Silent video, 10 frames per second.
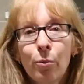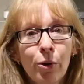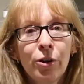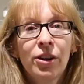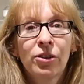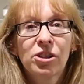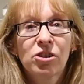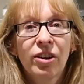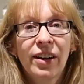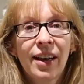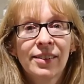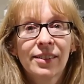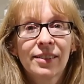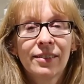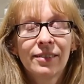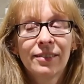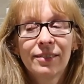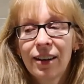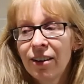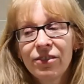Word on the street has it.
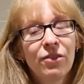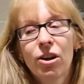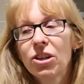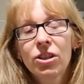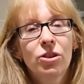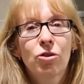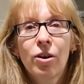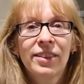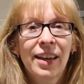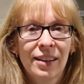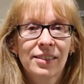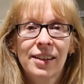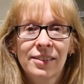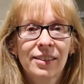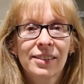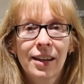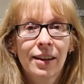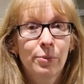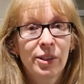I've never actually tried that because, as I say,